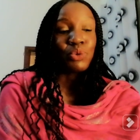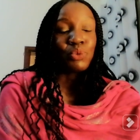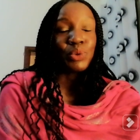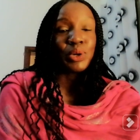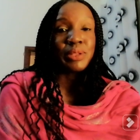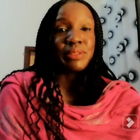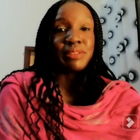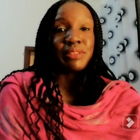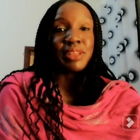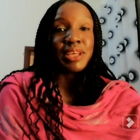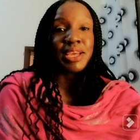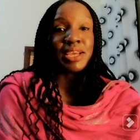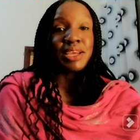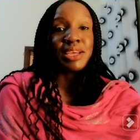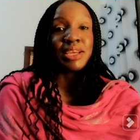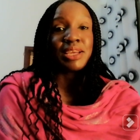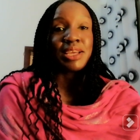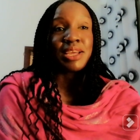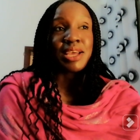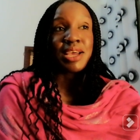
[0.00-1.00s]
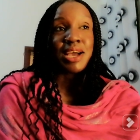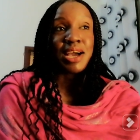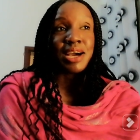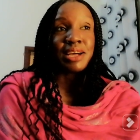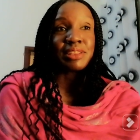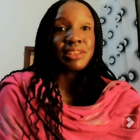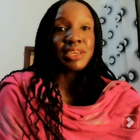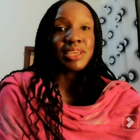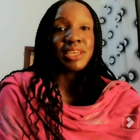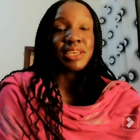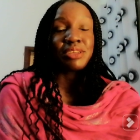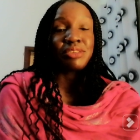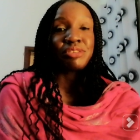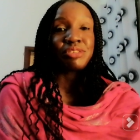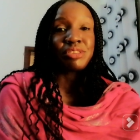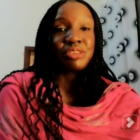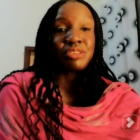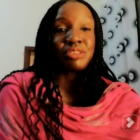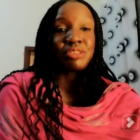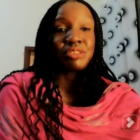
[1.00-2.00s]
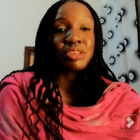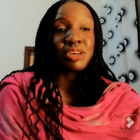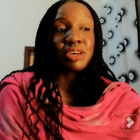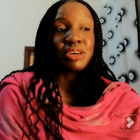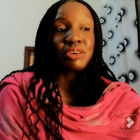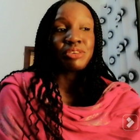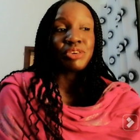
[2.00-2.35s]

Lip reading: when they other guest is